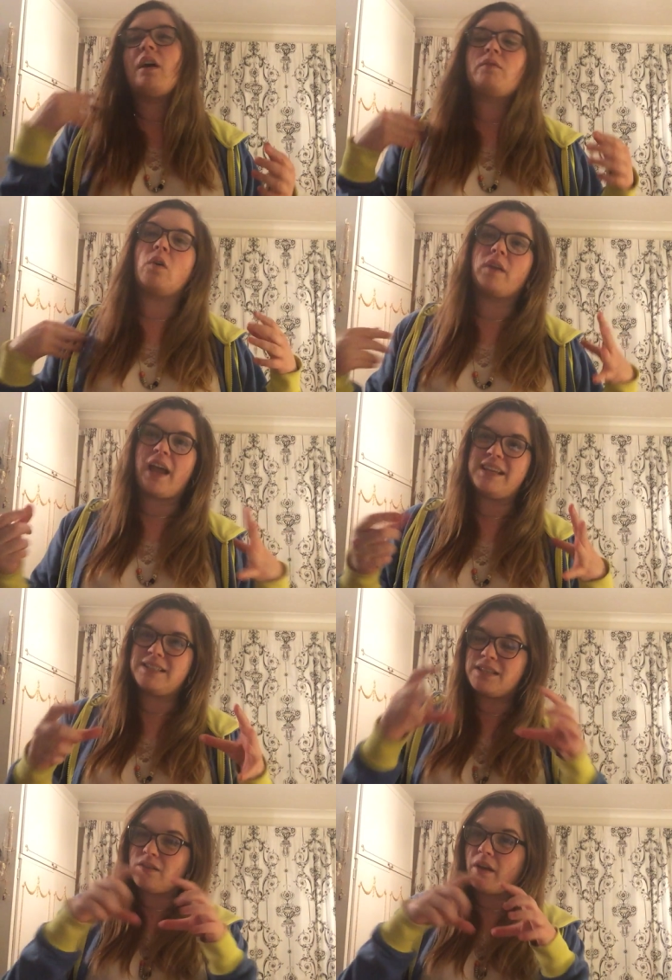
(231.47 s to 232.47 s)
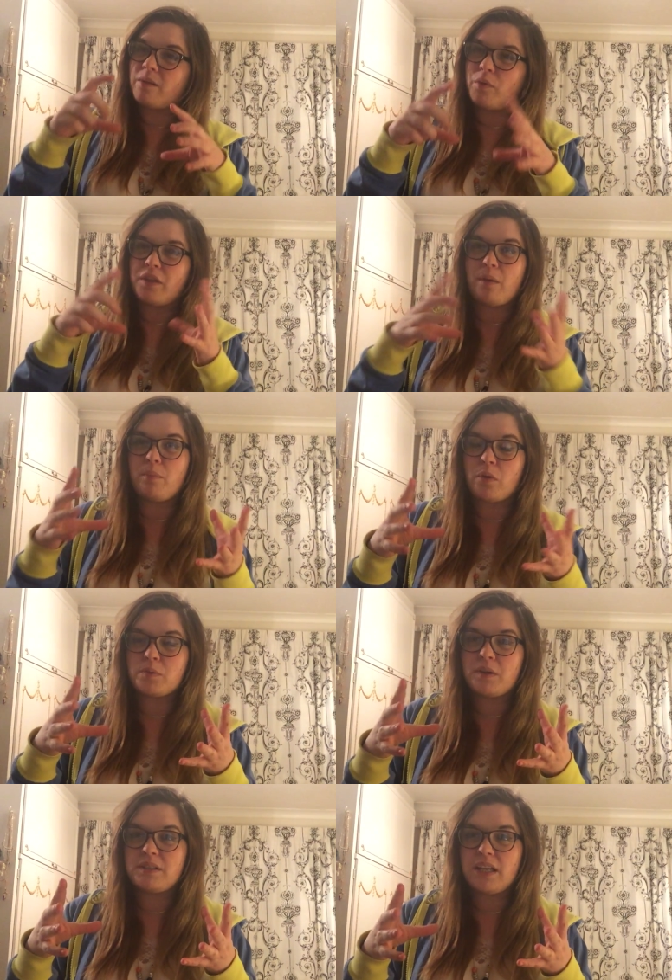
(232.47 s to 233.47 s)
I've got cases that I can put the
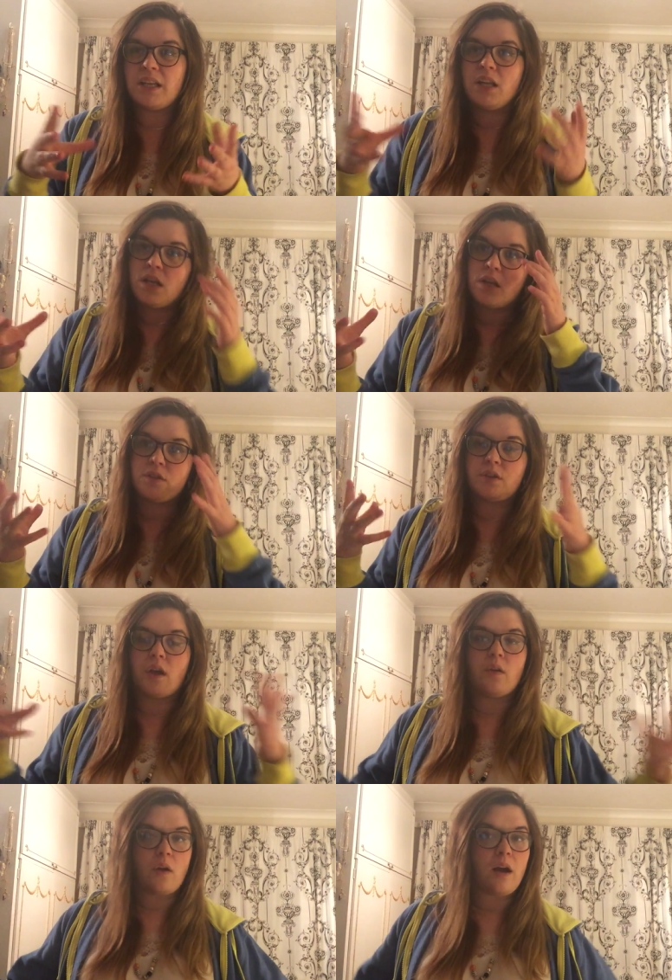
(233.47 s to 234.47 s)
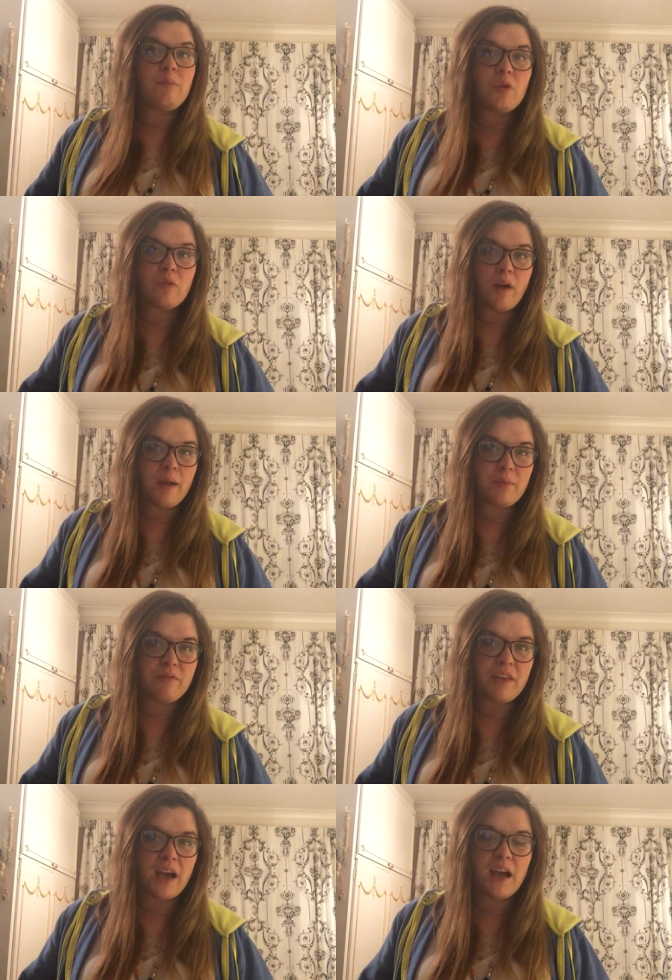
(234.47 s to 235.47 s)
unboxed ones in, so I'm alright
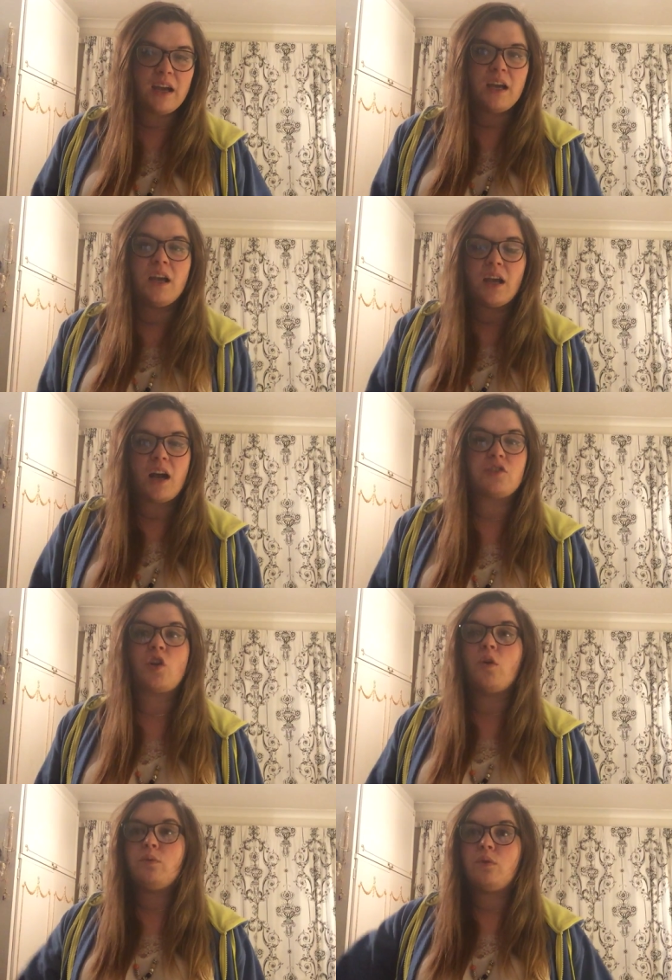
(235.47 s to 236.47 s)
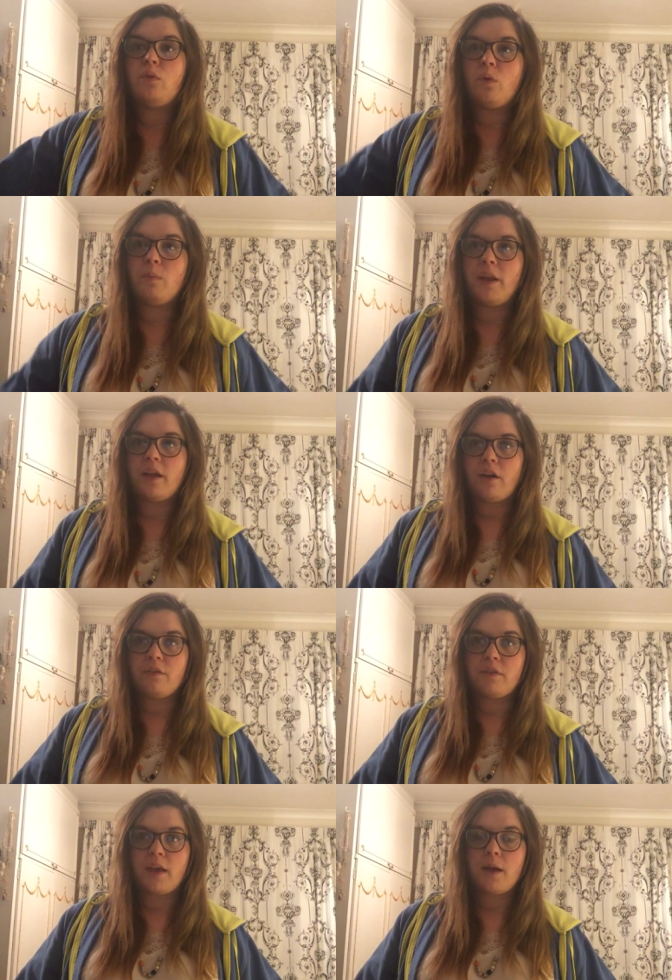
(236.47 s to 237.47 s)
with that. I don't normally go
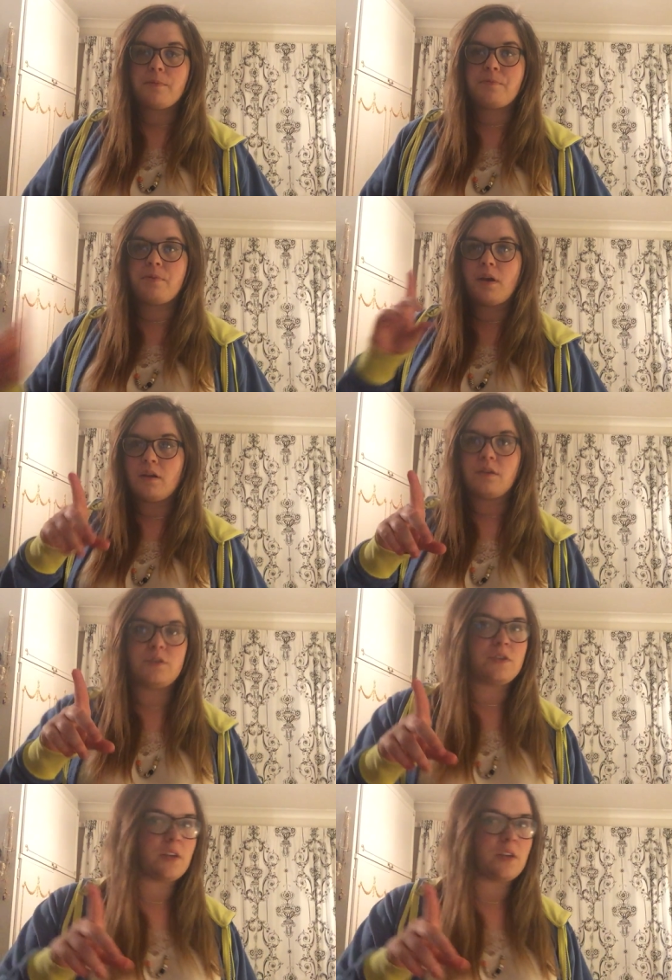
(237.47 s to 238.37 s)
for that. 2